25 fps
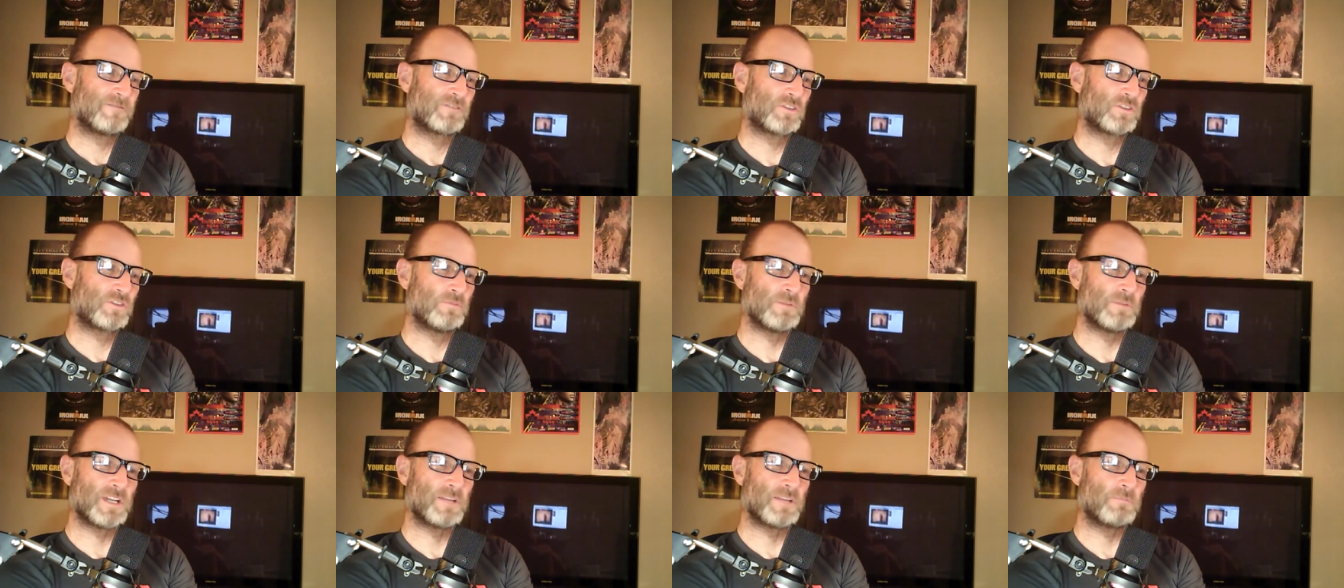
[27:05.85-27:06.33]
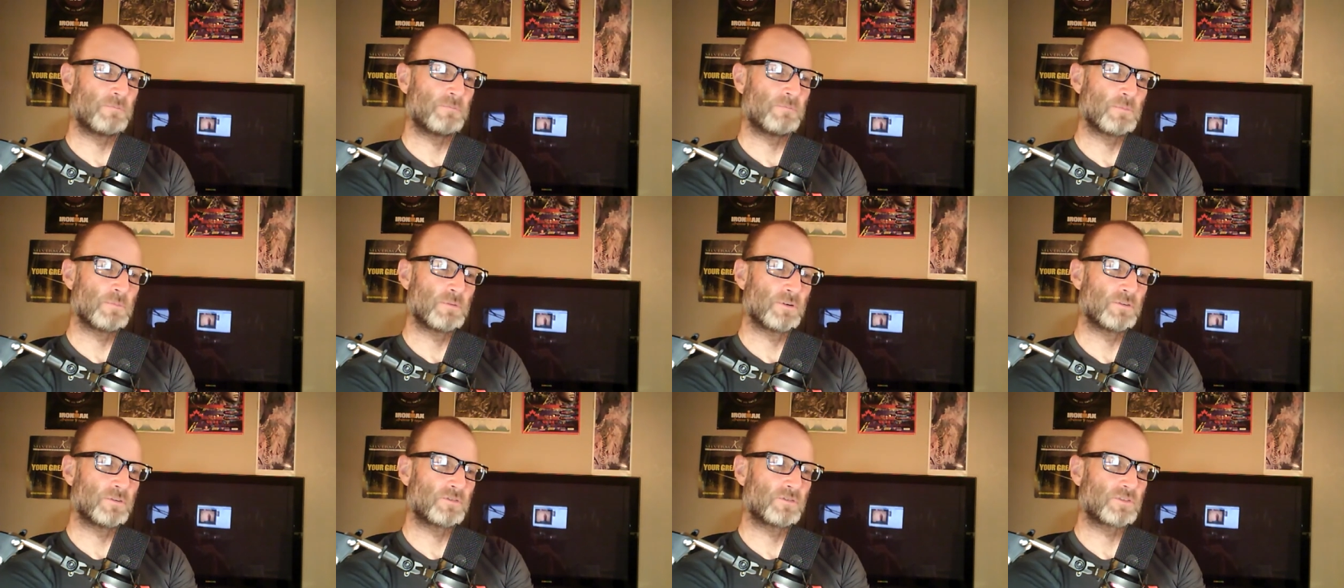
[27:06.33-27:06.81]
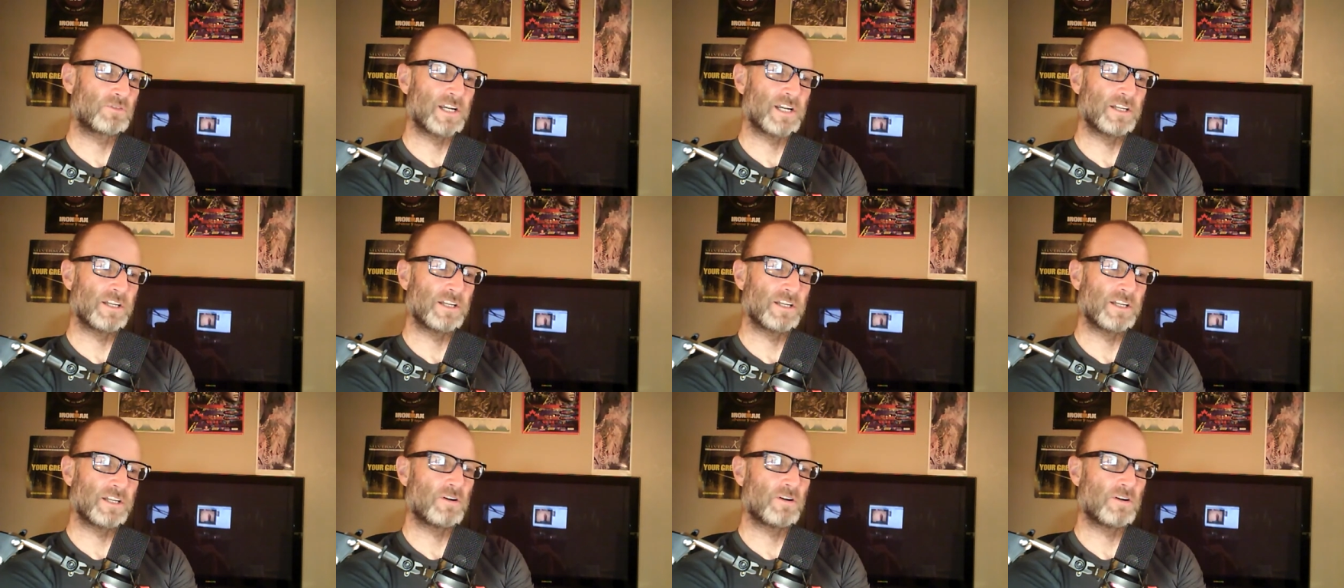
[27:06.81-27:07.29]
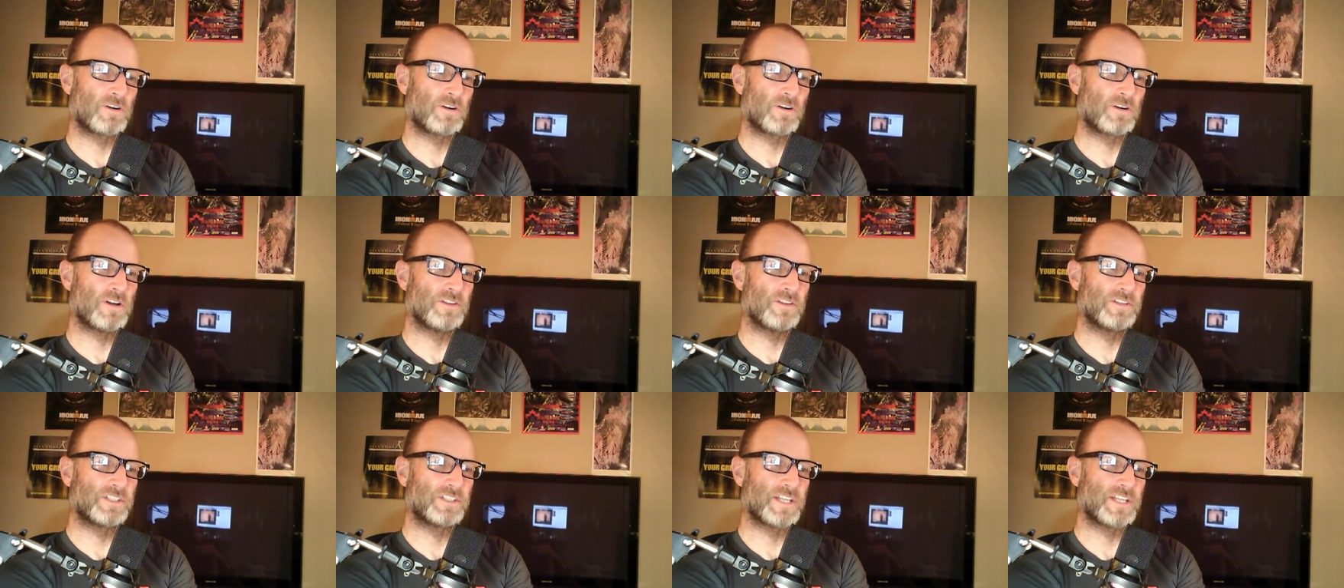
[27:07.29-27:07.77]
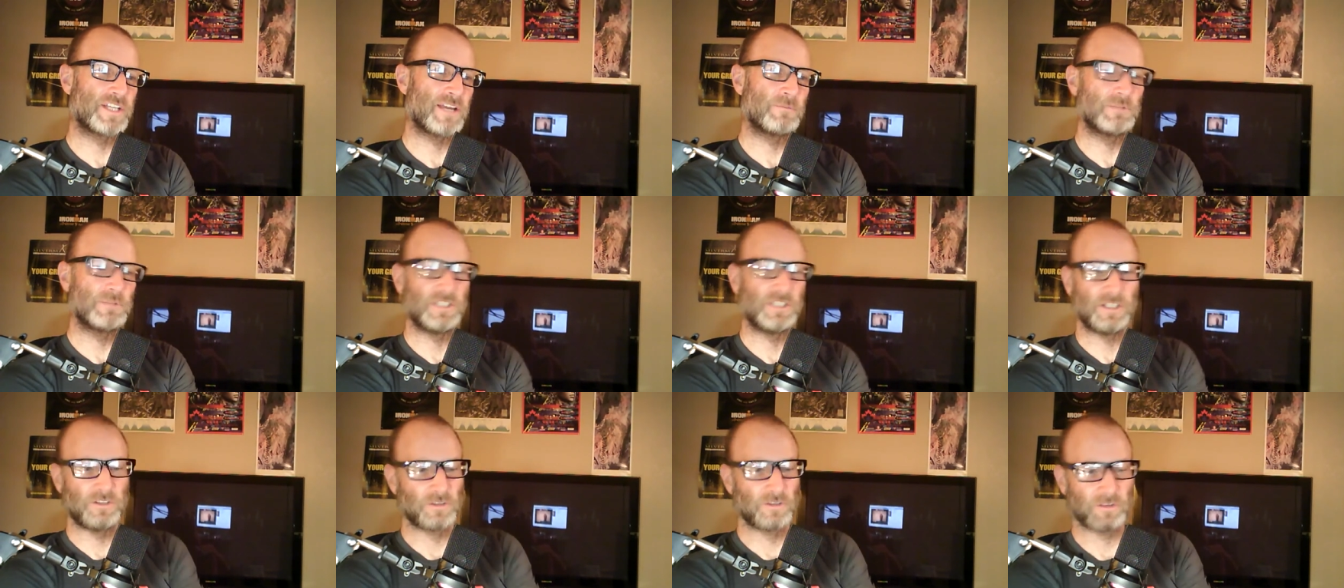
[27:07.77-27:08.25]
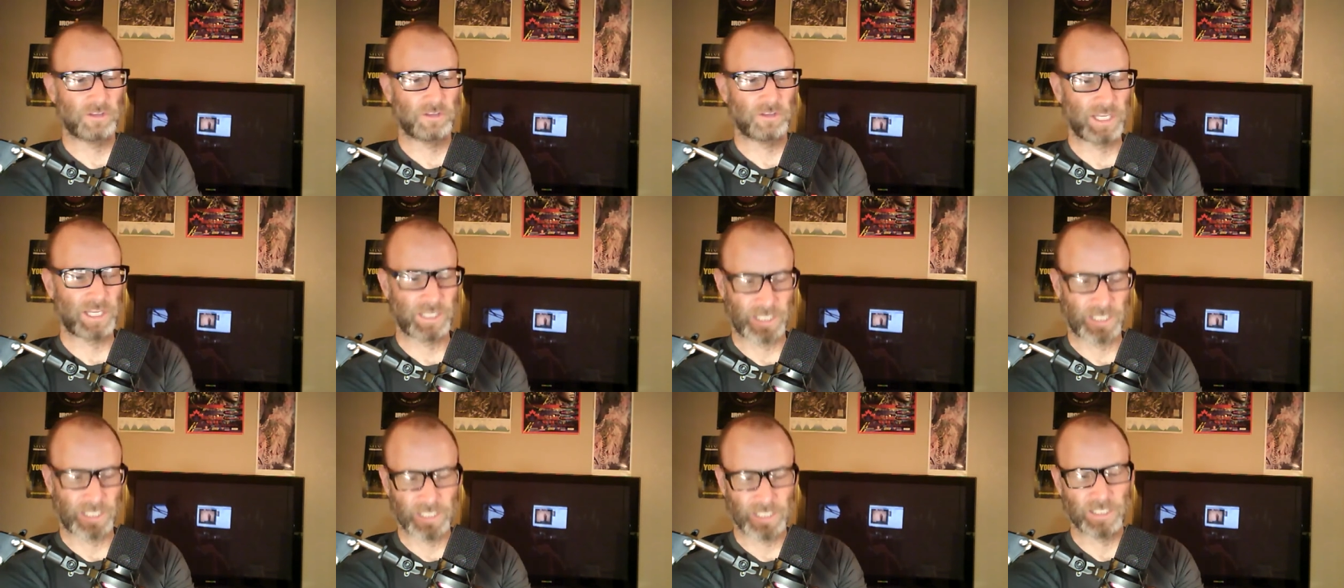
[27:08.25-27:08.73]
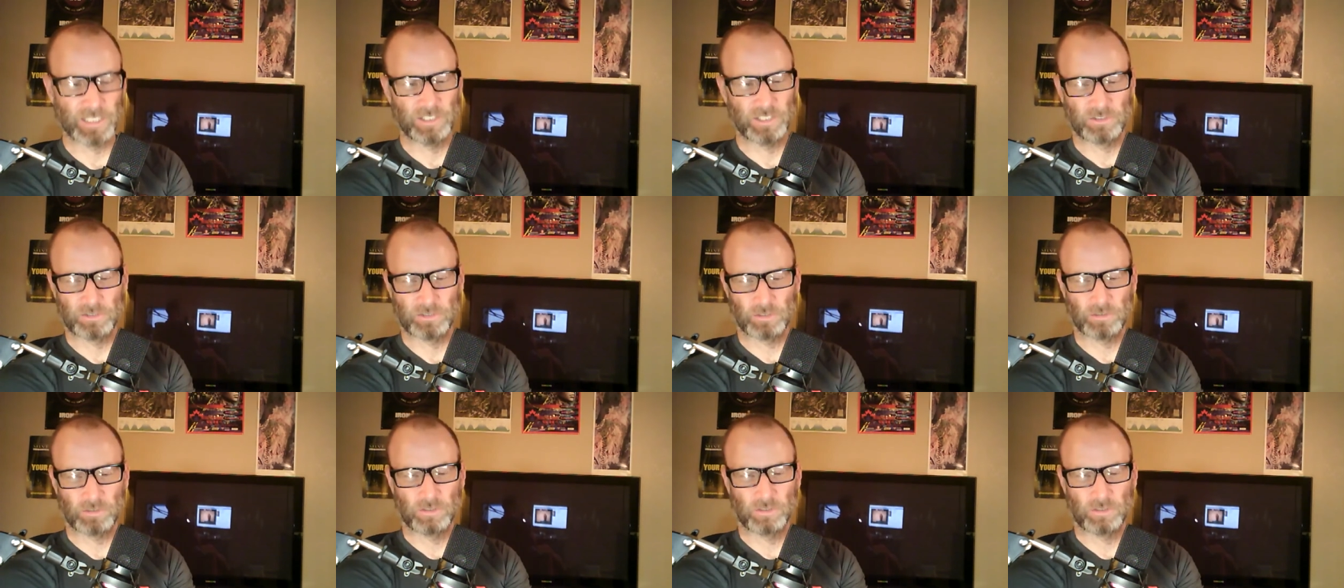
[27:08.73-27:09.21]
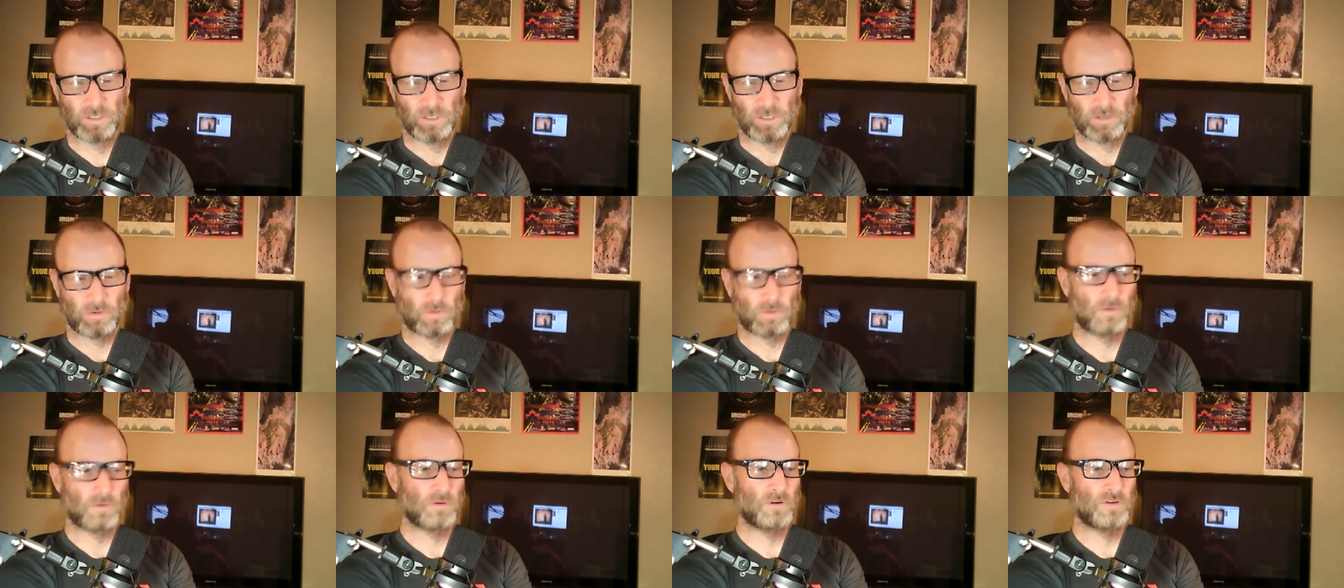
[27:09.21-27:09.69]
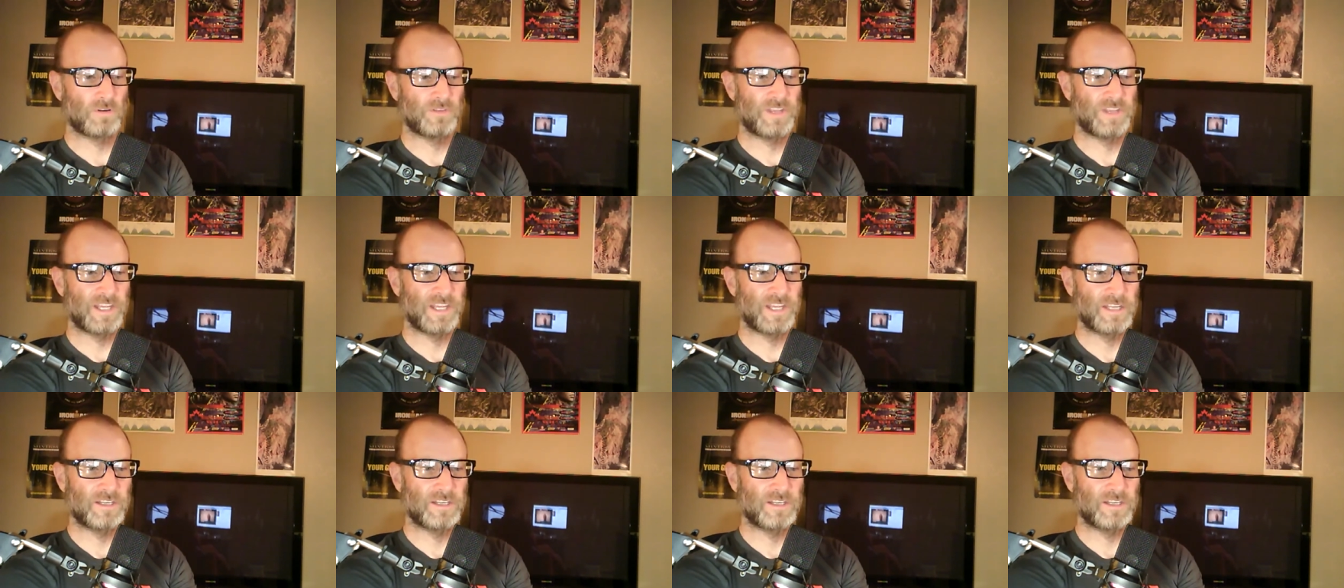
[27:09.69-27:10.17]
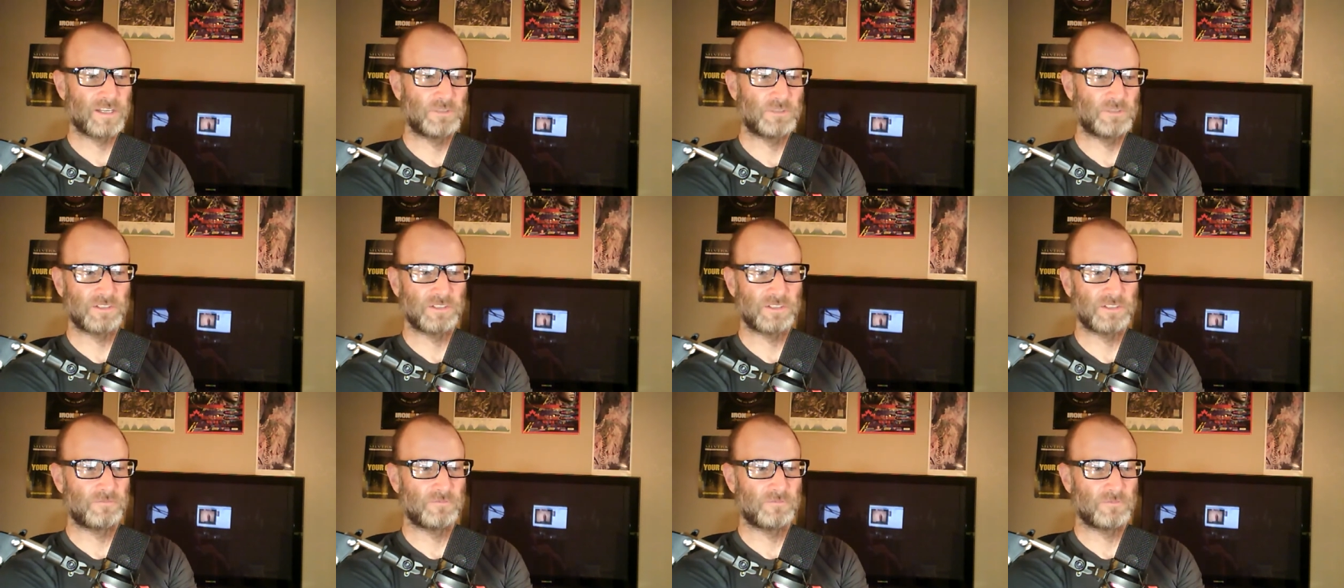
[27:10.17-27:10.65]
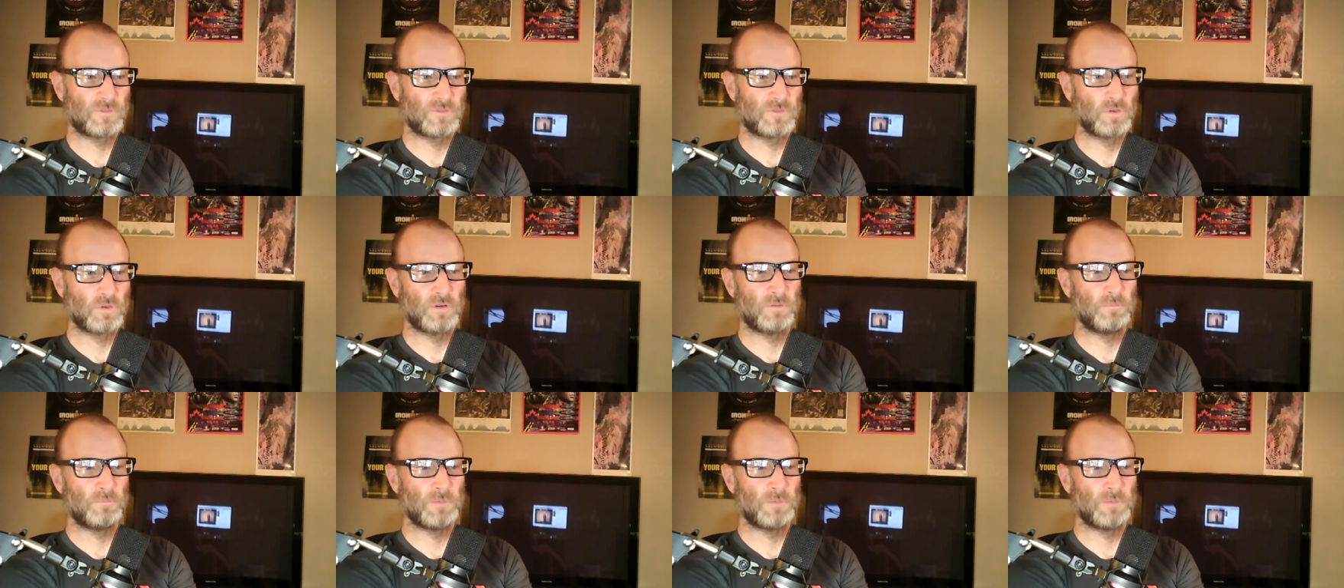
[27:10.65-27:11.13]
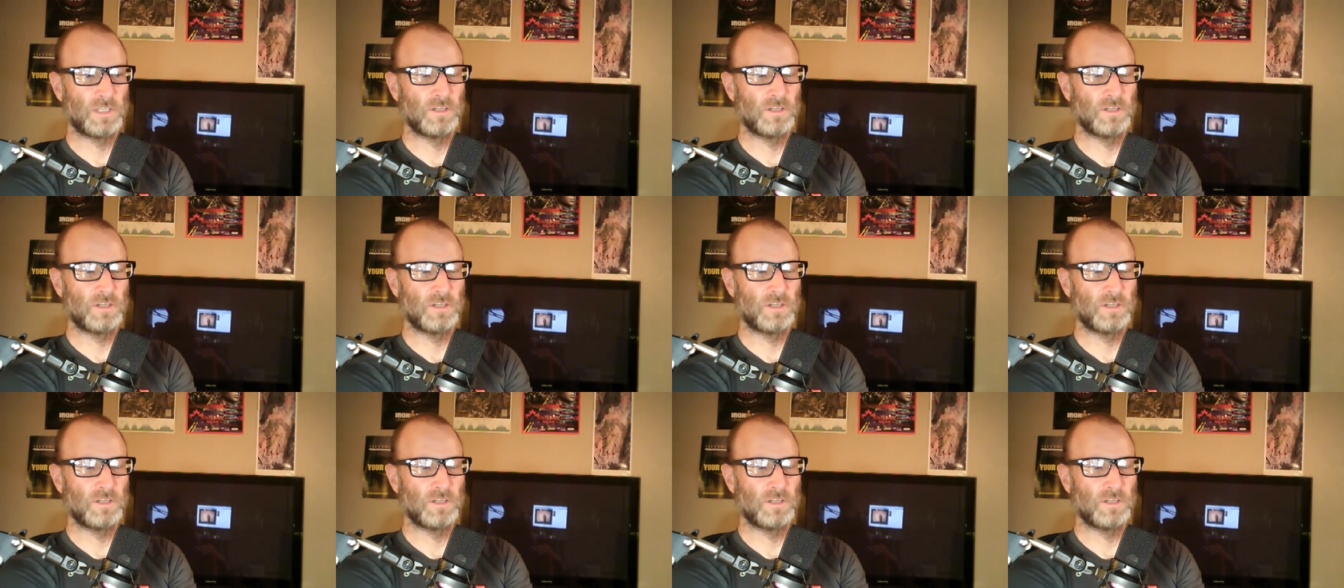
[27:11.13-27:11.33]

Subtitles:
too many people try to go hard all the time, and either they get injured or they end up just doing